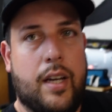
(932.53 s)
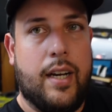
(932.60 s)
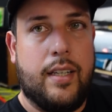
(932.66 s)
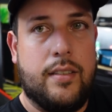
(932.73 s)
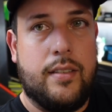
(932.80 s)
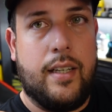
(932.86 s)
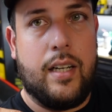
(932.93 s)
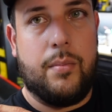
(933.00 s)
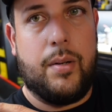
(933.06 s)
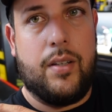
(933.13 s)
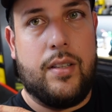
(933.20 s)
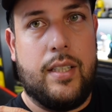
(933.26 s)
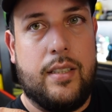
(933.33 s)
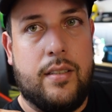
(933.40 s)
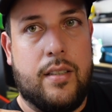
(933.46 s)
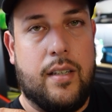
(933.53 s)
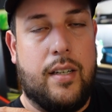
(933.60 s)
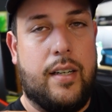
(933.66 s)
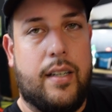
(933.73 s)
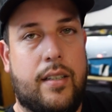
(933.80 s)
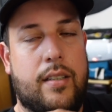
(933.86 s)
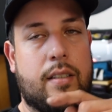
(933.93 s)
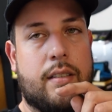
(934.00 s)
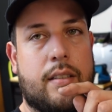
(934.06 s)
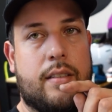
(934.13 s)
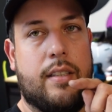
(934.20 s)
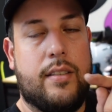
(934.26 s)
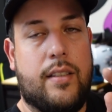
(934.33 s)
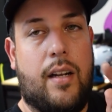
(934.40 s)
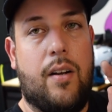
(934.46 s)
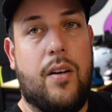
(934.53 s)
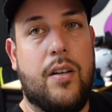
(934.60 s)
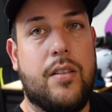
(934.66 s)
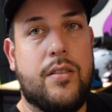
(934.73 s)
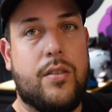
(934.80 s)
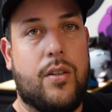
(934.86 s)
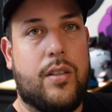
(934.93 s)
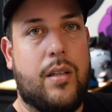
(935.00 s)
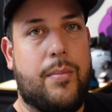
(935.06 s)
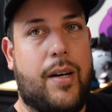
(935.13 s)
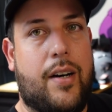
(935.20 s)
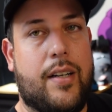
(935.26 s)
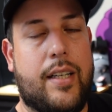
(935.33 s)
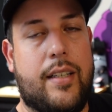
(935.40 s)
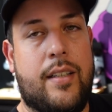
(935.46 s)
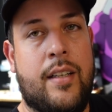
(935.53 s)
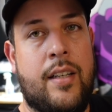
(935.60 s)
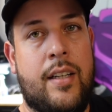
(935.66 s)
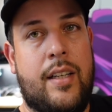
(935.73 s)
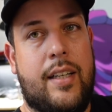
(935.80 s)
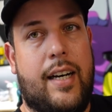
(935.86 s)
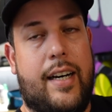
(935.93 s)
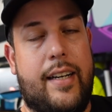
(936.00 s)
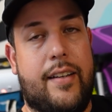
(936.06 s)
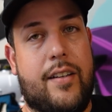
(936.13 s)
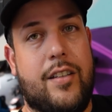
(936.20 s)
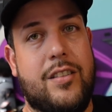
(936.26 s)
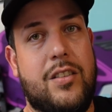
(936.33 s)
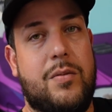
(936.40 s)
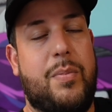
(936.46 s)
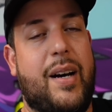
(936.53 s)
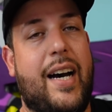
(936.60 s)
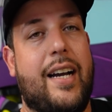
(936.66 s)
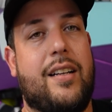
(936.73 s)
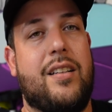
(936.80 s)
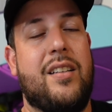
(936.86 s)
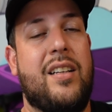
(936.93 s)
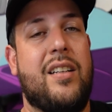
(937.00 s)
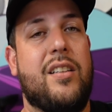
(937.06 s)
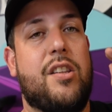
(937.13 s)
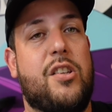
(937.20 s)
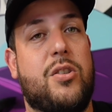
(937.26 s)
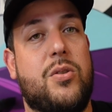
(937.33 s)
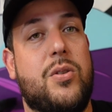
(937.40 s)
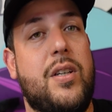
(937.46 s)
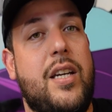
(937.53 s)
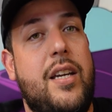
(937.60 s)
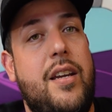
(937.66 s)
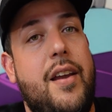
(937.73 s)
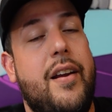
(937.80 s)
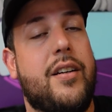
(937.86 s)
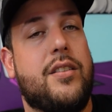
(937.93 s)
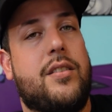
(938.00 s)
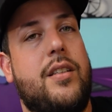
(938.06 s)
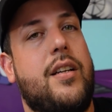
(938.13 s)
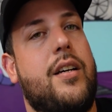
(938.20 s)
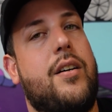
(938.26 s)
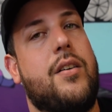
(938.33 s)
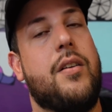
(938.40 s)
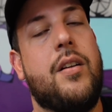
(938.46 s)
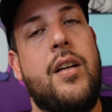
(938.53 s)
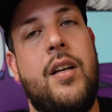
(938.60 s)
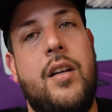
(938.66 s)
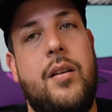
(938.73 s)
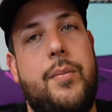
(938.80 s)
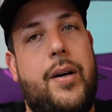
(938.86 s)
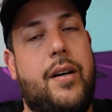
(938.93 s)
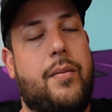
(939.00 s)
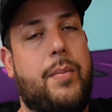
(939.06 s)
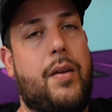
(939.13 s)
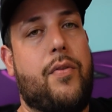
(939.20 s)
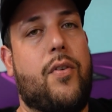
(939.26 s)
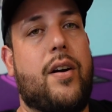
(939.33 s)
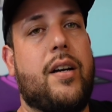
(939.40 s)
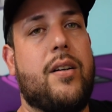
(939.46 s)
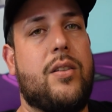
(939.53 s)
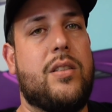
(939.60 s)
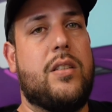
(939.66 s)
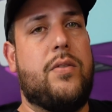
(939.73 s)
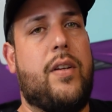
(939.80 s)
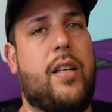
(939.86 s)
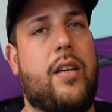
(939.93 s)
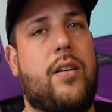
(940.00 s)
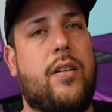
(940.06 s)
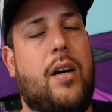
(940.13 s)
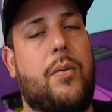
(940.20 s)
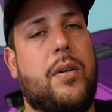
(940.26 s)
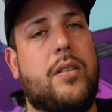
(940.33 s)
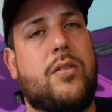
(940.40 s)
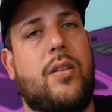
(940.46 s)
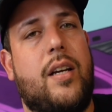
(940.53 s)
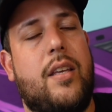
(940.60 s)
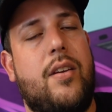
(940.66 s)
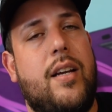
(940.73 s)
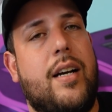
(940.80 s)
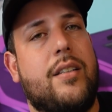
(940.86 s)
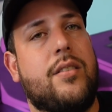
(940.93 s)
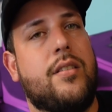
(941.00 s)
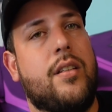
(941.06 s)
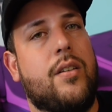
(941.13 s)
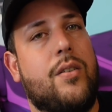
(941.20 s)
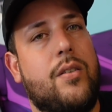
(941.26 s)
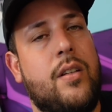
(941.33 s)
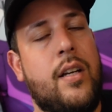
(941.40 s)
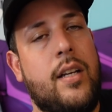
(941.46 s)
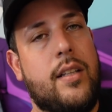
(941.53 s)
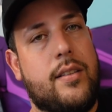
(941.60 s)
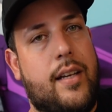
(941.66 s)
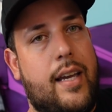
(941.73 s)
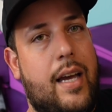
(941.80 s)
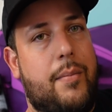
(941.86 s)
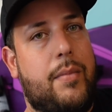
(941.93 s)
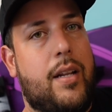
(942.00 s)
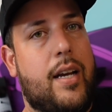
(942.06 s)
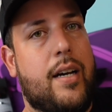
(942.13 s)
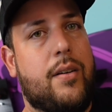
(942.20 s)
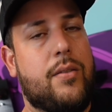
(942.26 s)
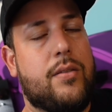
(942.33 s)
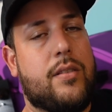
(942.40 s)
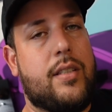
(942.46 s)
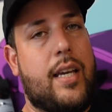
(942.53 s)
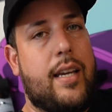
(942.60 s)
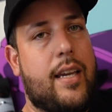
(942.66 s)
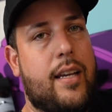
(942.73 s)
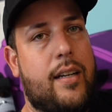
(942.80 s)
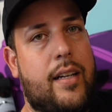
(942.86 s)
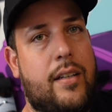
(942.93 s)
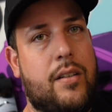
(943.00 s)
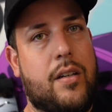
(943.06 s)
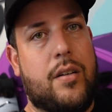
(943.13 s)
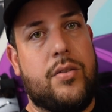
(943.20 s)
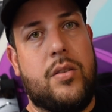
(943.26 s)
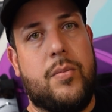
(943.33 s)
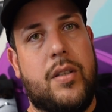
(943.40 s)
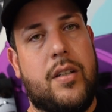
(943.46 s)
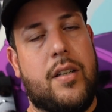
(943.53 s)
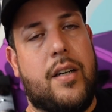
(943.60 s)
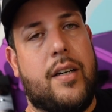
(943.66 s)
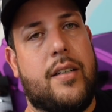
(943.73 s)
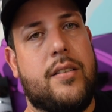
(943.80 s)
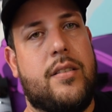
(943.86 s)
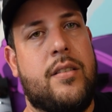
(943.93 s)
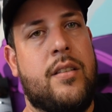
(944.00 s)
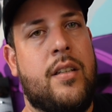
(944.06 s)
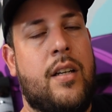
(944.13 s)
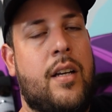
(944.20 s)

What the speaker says: guys yet about this car. There's a long story about it and it comes back 3 years ago. But before I close this video, I wanted to let you guys know that I am now taking in customer cars.